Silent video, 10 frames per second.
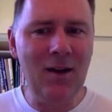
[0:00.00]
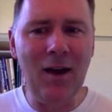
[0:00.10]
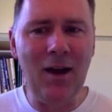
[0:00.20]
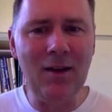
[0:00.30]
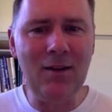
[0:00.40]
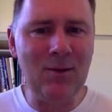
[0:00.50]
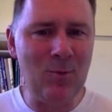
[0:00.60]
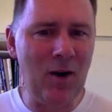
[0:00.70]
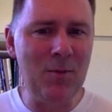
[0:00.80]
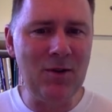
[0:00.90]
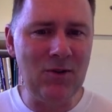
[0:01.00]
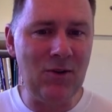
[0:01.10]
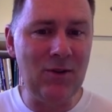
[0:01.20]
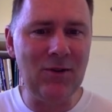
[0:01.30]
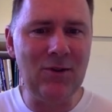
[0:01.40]
And the experimenter is
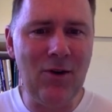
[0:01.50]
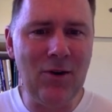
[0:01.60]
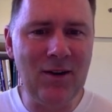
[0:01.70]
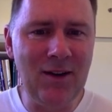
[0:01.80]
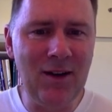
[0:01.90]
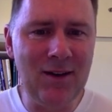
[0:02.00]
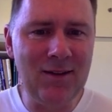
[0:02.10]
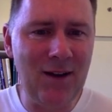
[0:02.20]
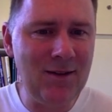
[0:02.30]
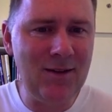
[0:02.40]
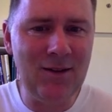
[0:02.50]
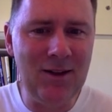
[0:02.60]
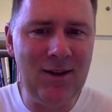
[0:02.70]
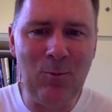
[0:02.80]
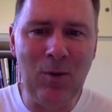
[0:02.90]
also talking
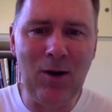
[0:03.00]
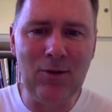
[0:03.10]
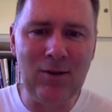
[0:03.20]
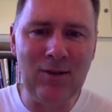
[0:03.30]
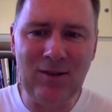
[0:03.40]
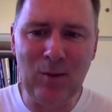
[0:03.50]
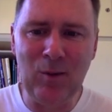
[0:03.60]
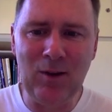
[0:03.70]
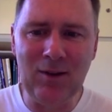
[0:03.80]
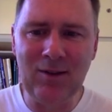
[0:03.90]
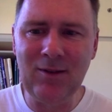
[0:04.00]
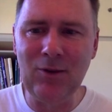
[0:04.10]
excitedly about the stimulus.